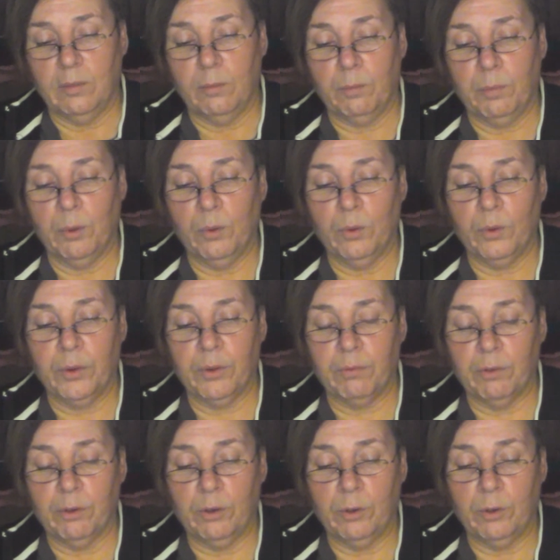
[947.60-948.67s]
pull
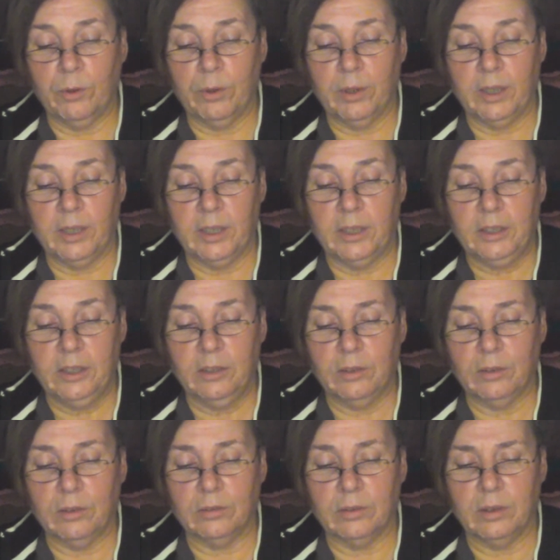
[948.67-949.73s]
through, and, you
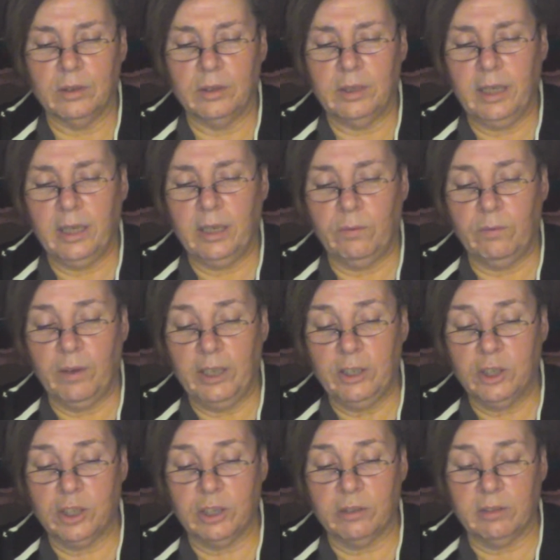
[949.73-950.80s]
know, they
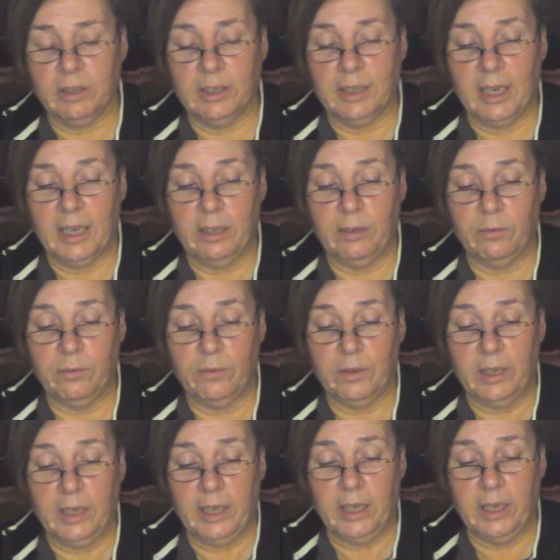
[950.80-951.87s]
adventure in life,
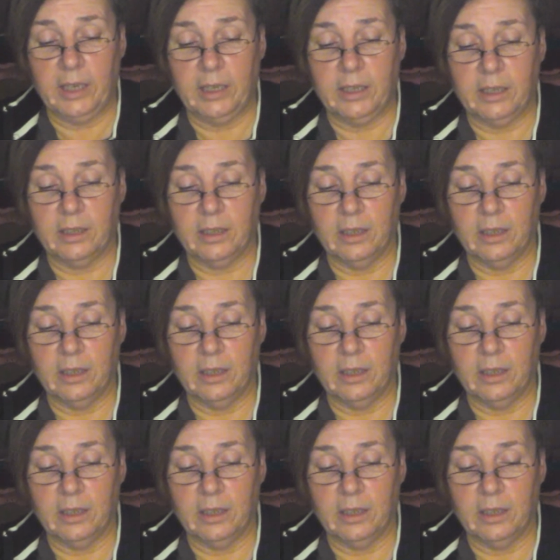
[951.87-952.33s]
and